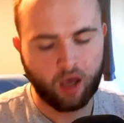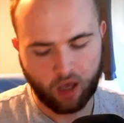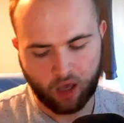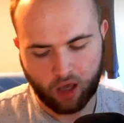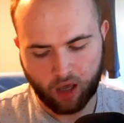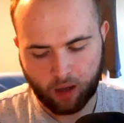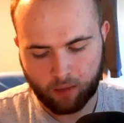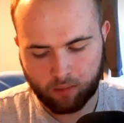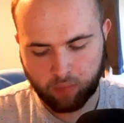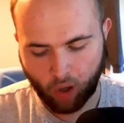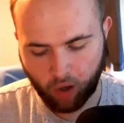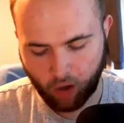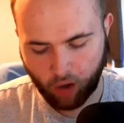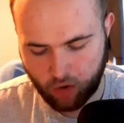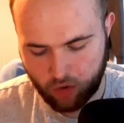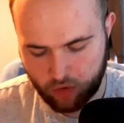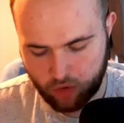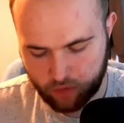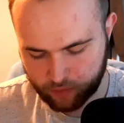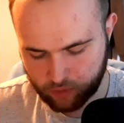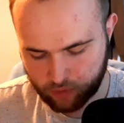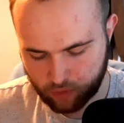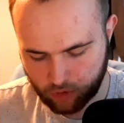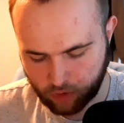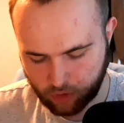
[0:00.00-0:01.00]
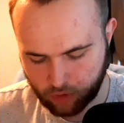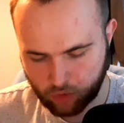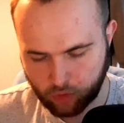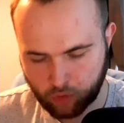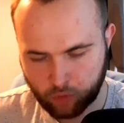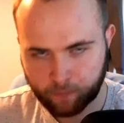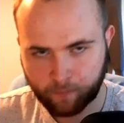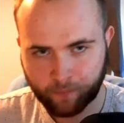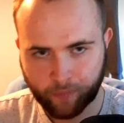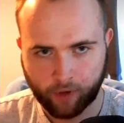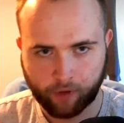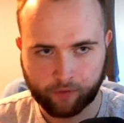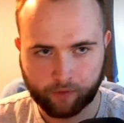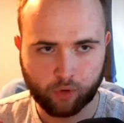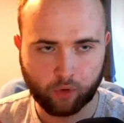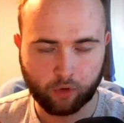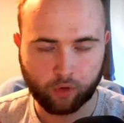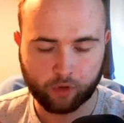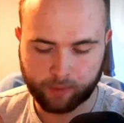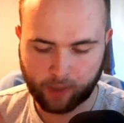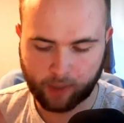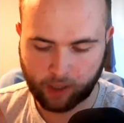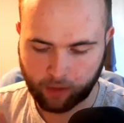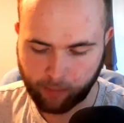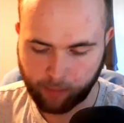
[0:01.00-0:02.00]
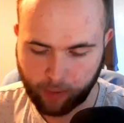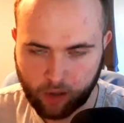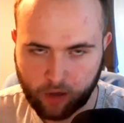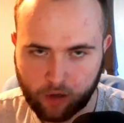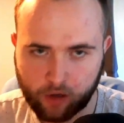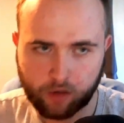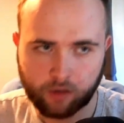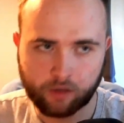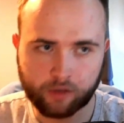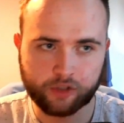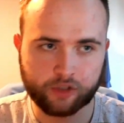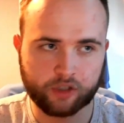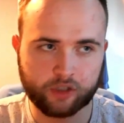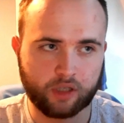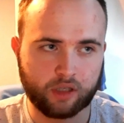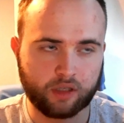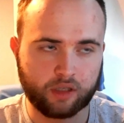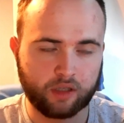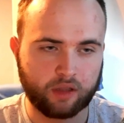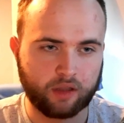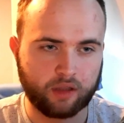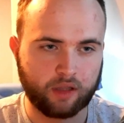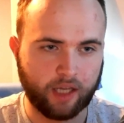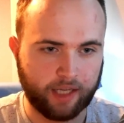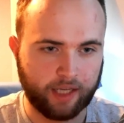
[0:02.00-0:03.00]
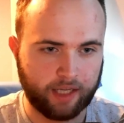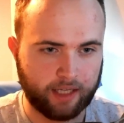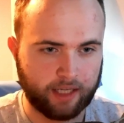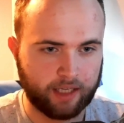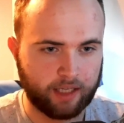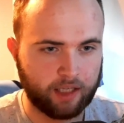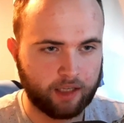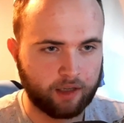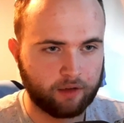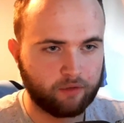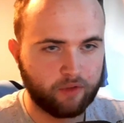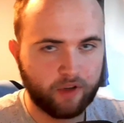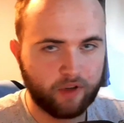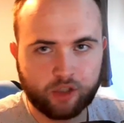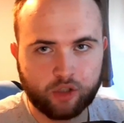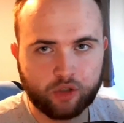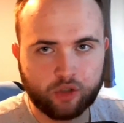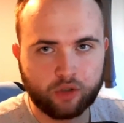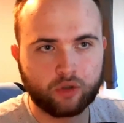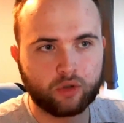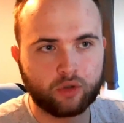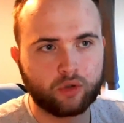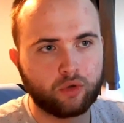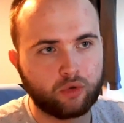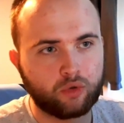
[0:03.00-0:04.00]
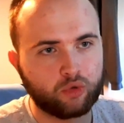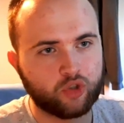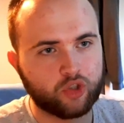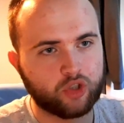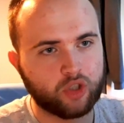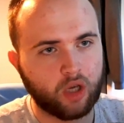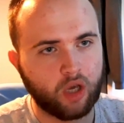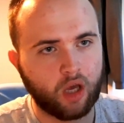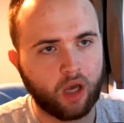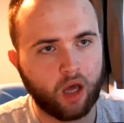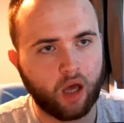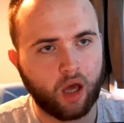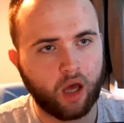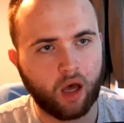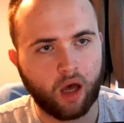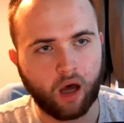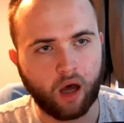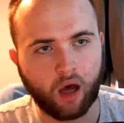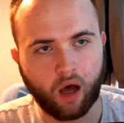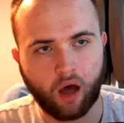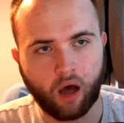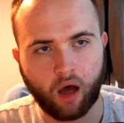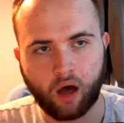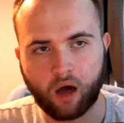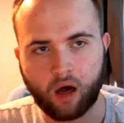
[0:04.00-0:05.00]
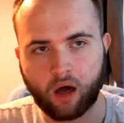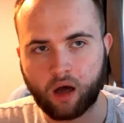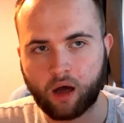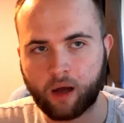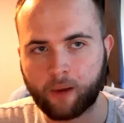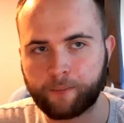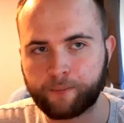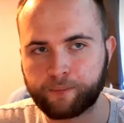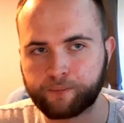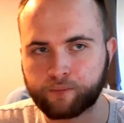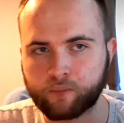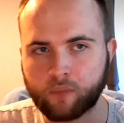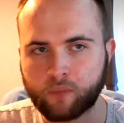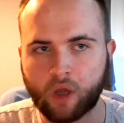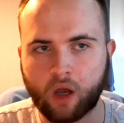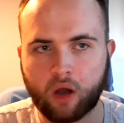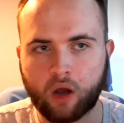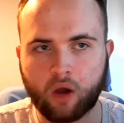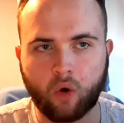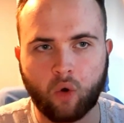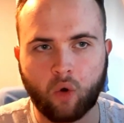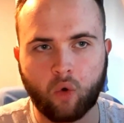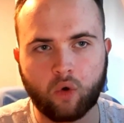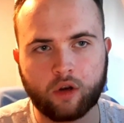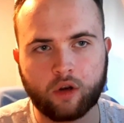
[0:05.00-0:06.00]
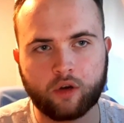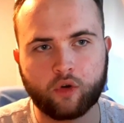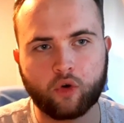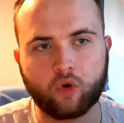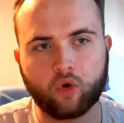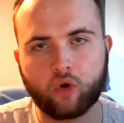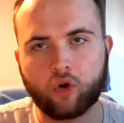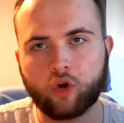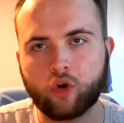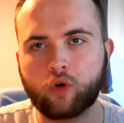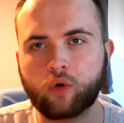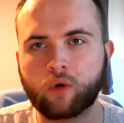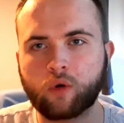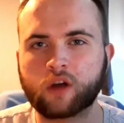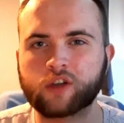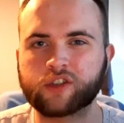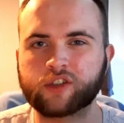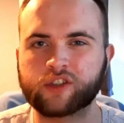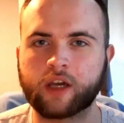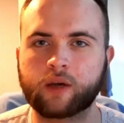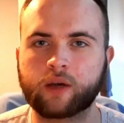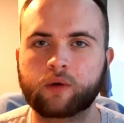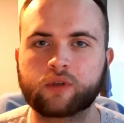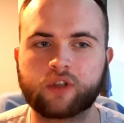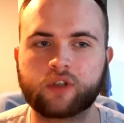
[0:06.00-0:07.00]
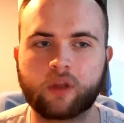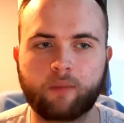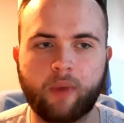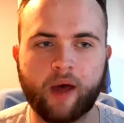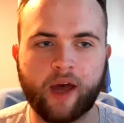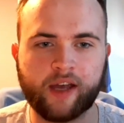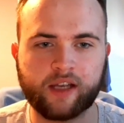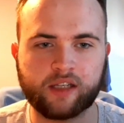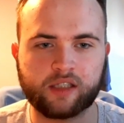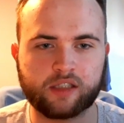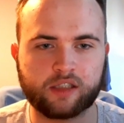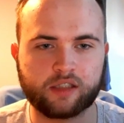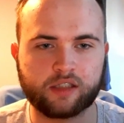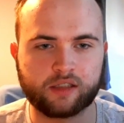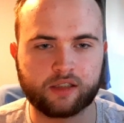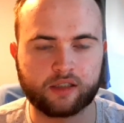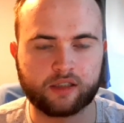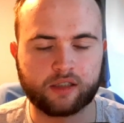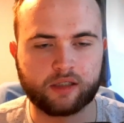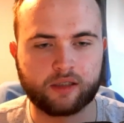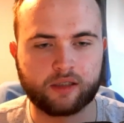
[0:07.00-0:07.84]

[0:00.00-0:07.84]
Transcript: But overall, I've talked about the bars, the visuals. All in all, who would I say was the best?